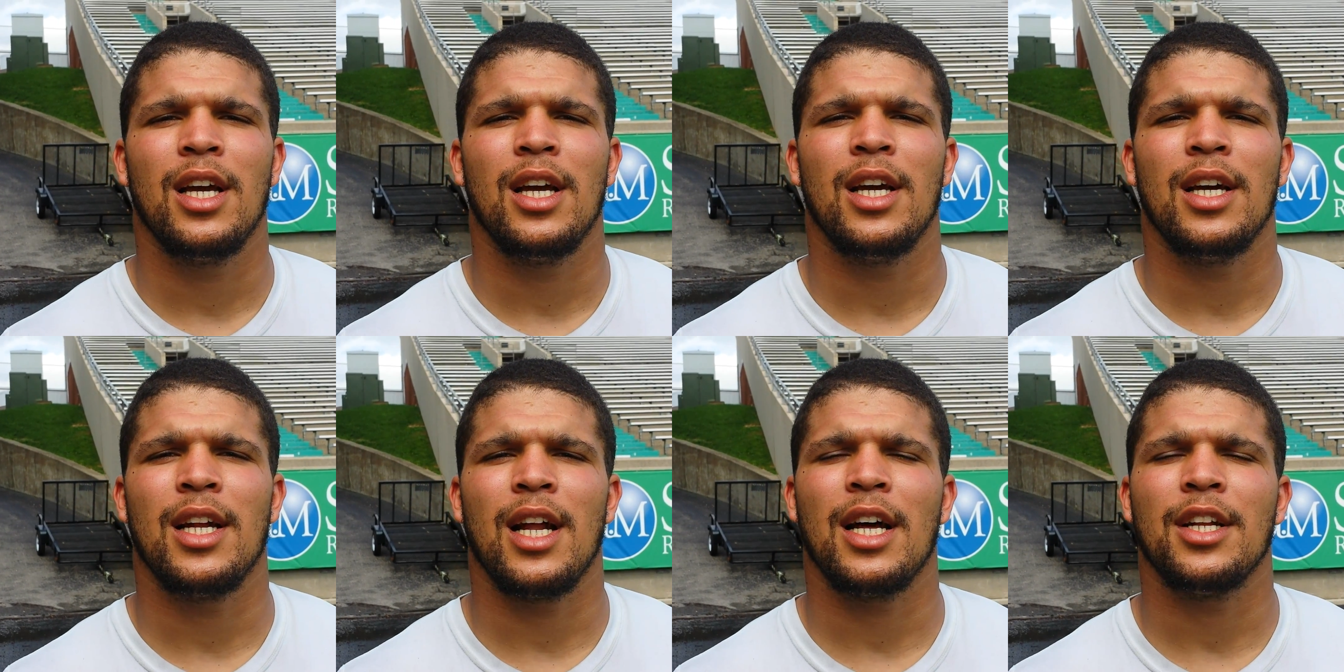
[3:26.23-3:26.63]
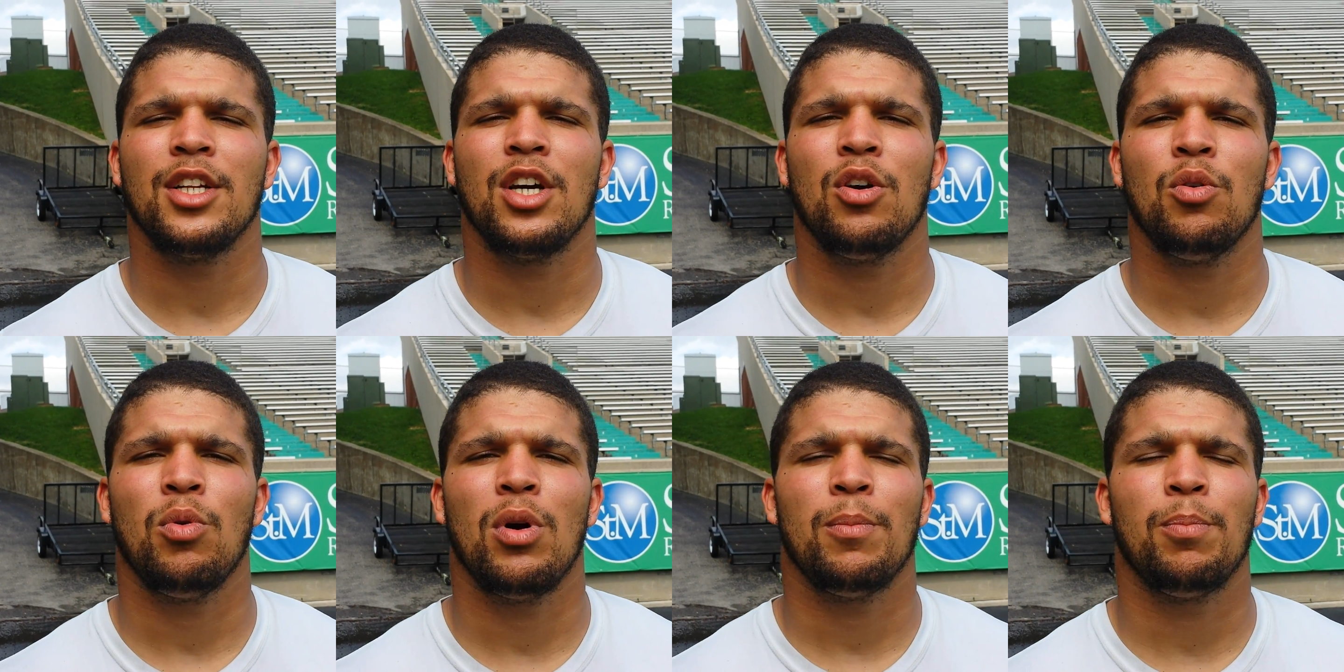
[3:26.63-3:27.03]
and I
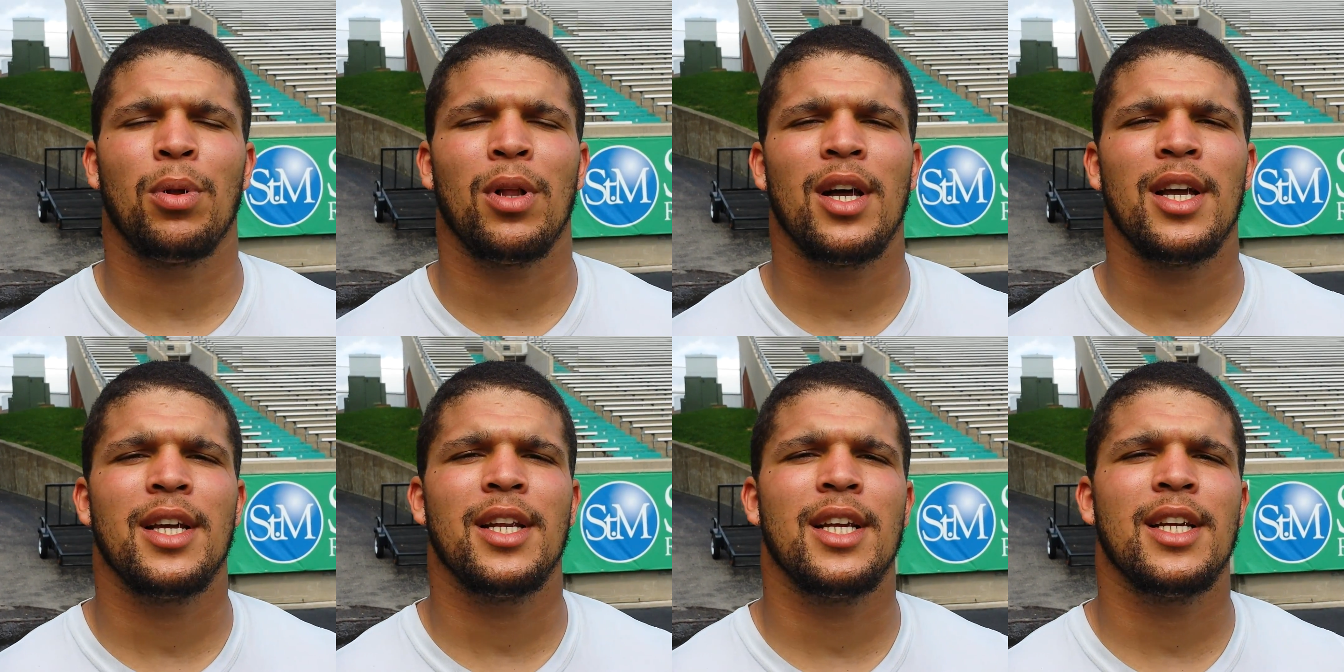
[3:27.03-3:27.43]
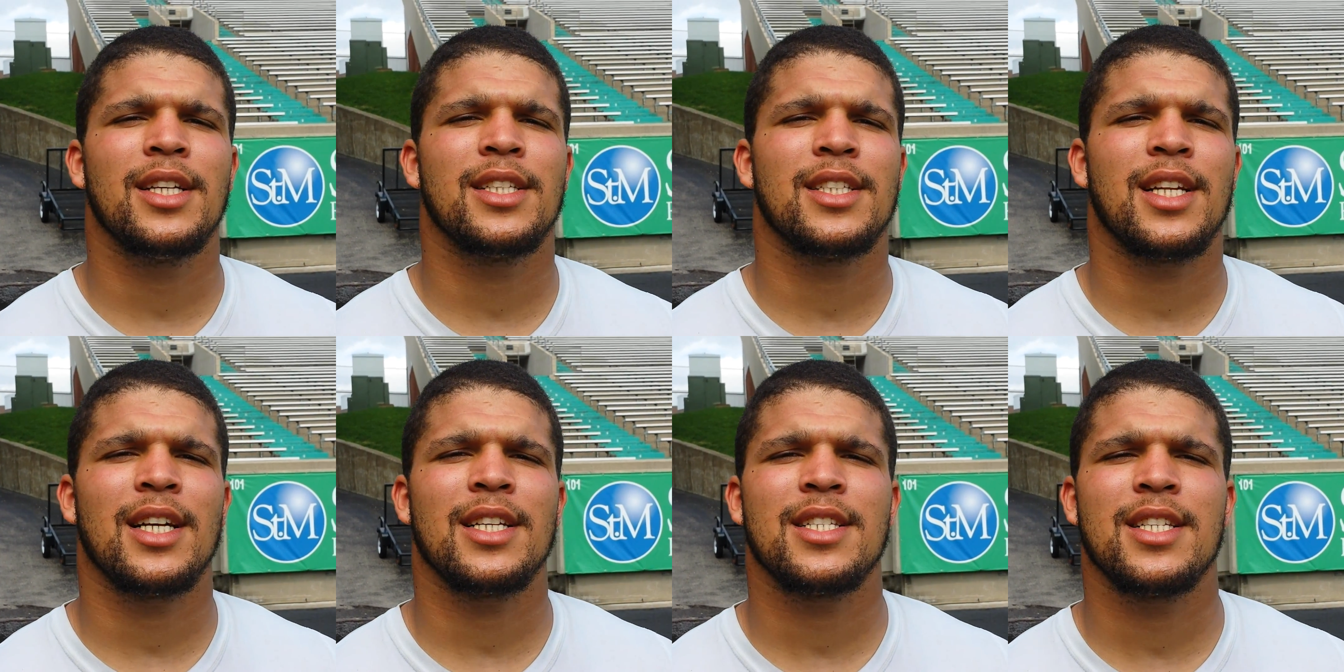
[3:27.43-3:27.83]
know what play it
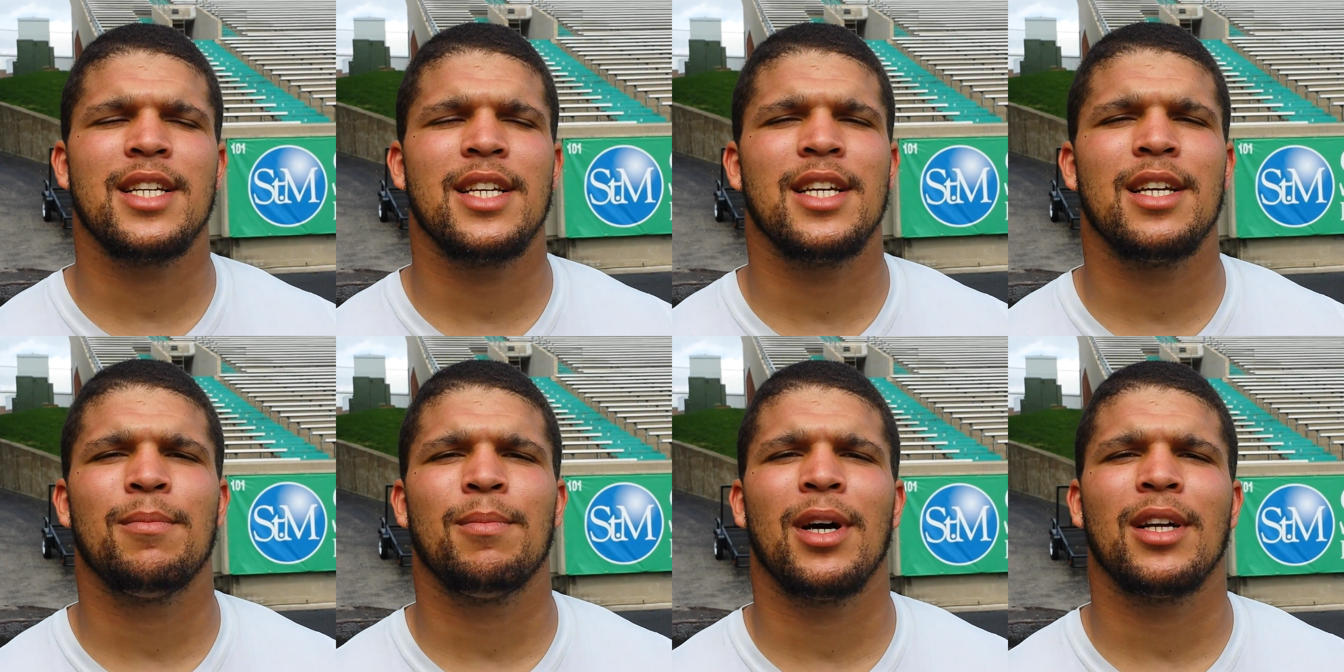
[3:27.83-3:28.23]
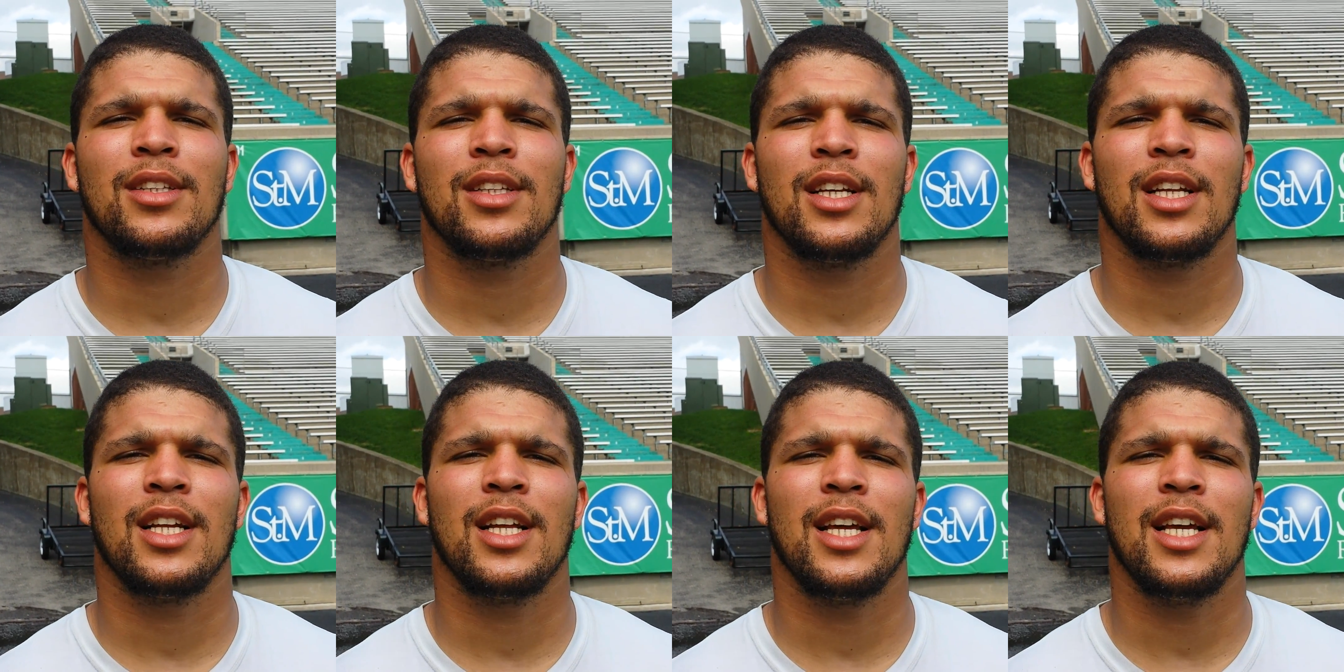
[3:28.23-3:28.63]
is, and I see him
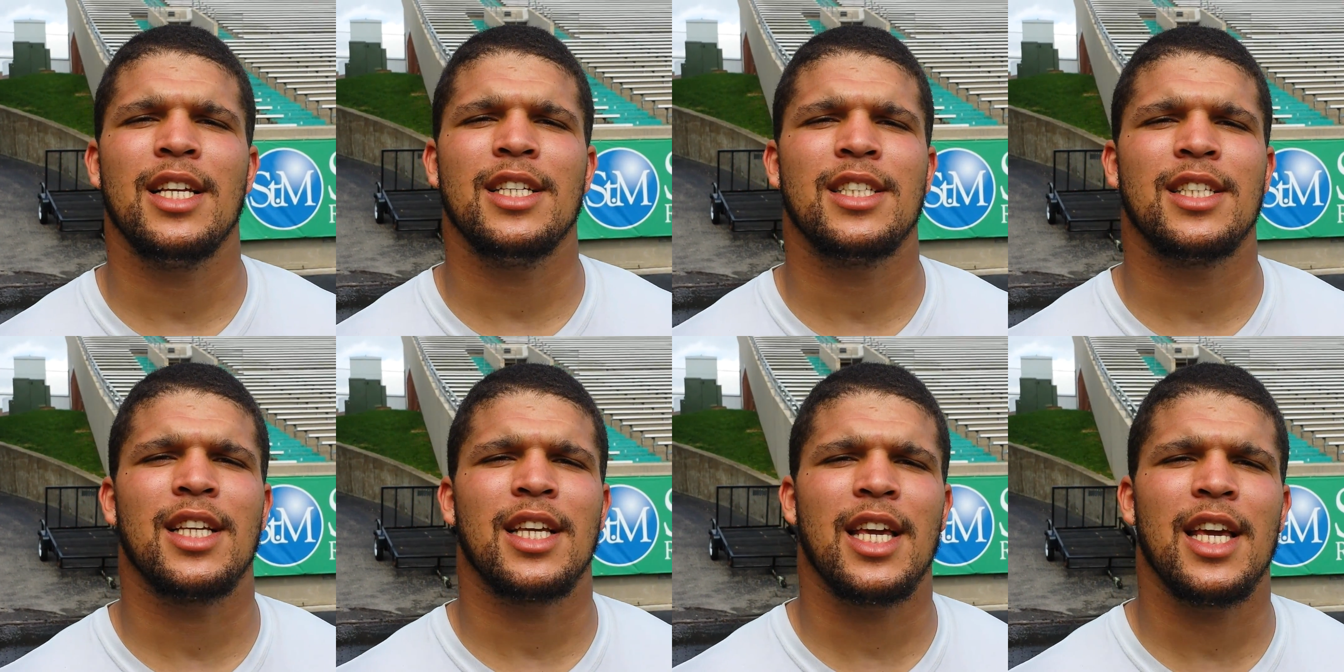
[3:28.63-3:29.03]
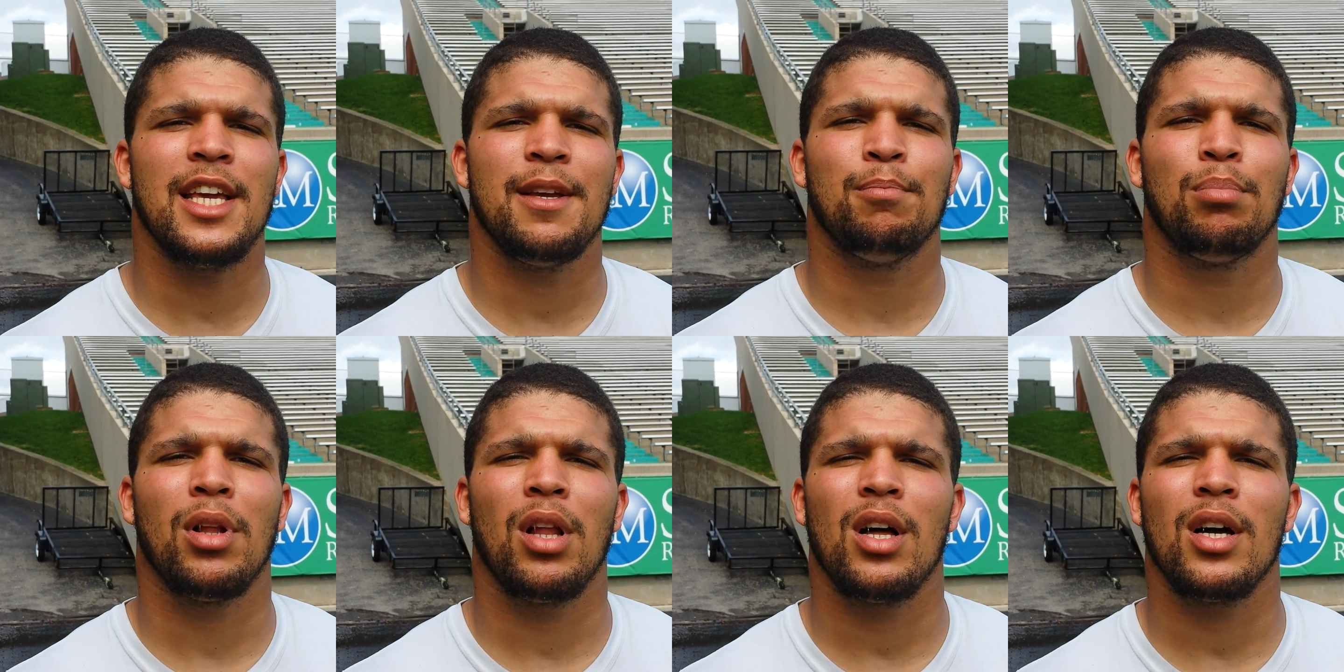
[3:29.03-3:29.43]
and he's the key
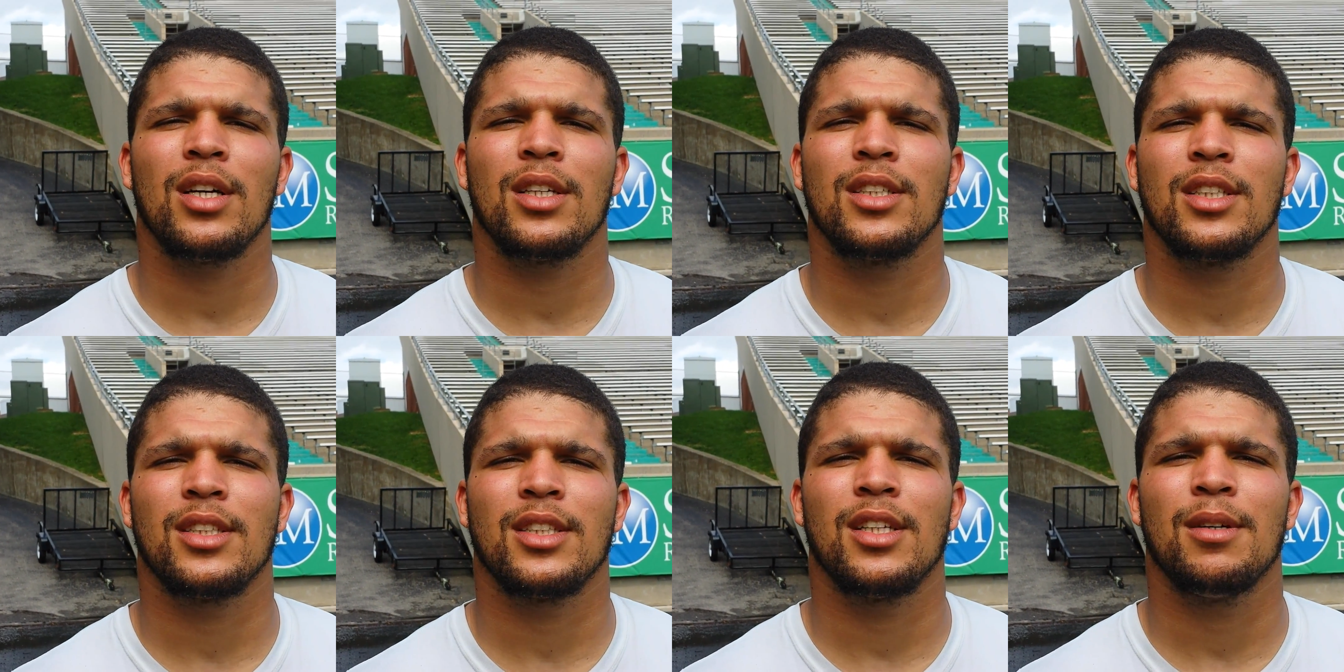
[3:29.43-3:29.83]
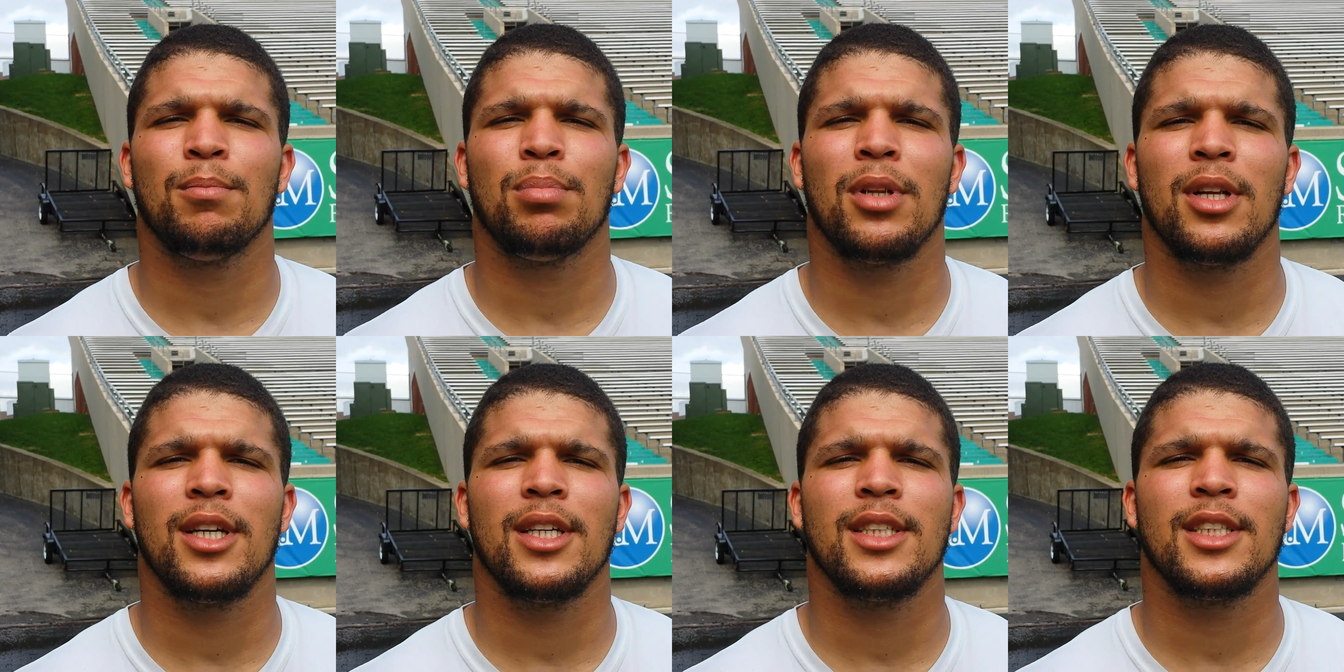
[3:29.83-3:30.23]
block to some
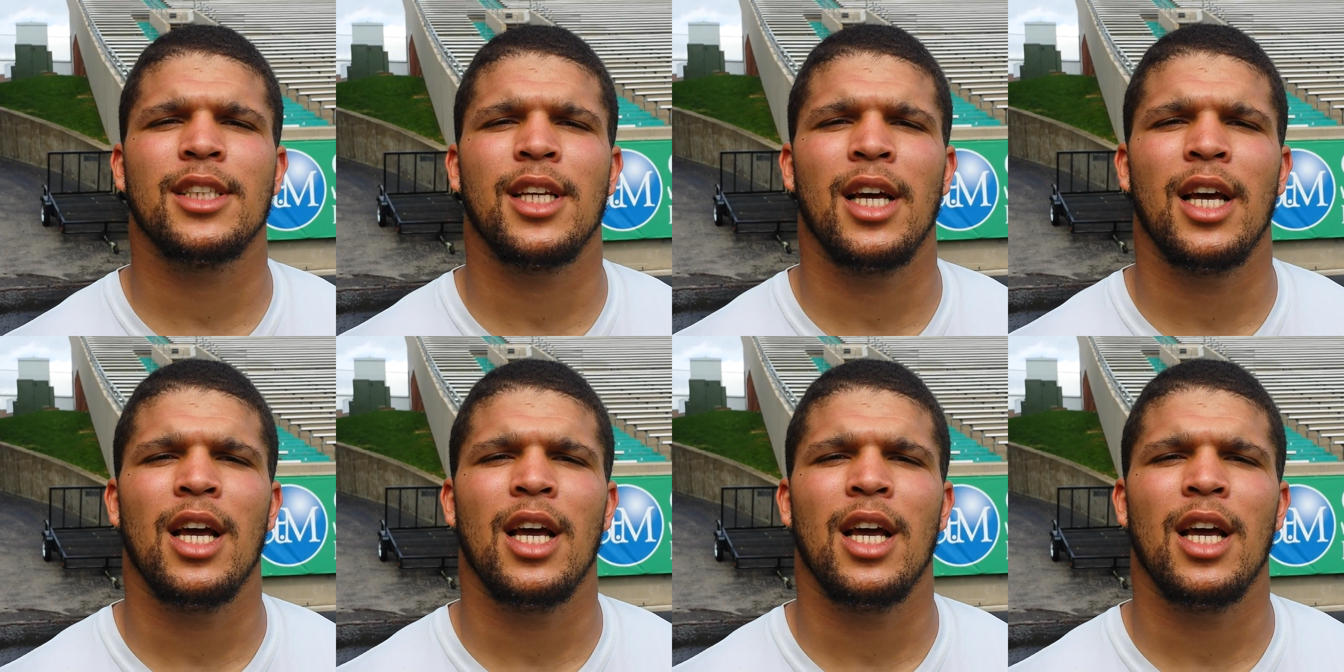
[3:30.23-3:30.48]
plays,